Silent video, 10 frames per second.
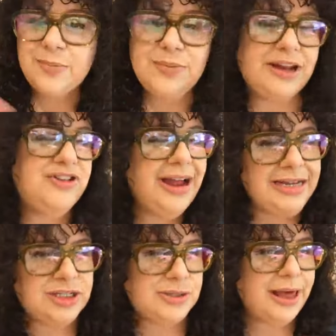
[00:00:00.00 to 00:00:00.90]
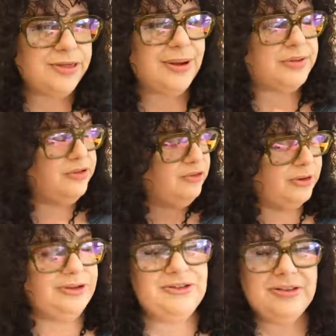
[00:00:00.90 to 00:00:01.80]
And I try and do that throughout the
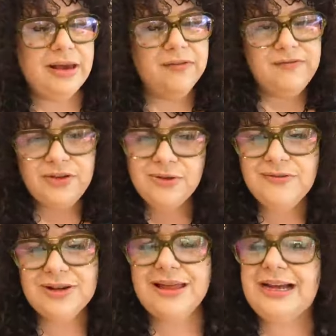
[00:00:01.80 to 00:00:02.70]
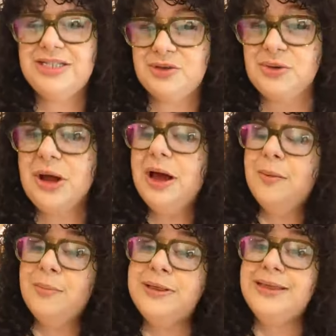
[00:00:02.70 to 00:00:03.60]
store. You'll see a few different lines who
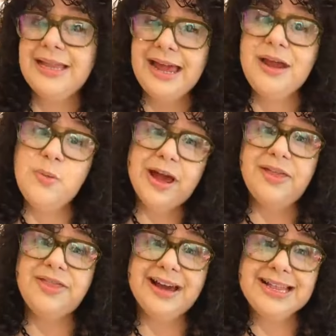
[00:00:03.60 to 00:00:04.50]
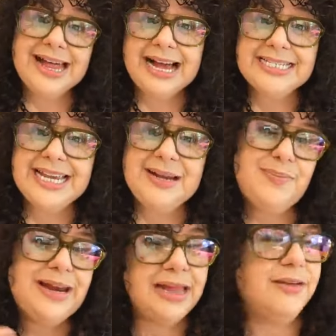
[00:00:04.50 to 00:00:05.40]
play with a classic, but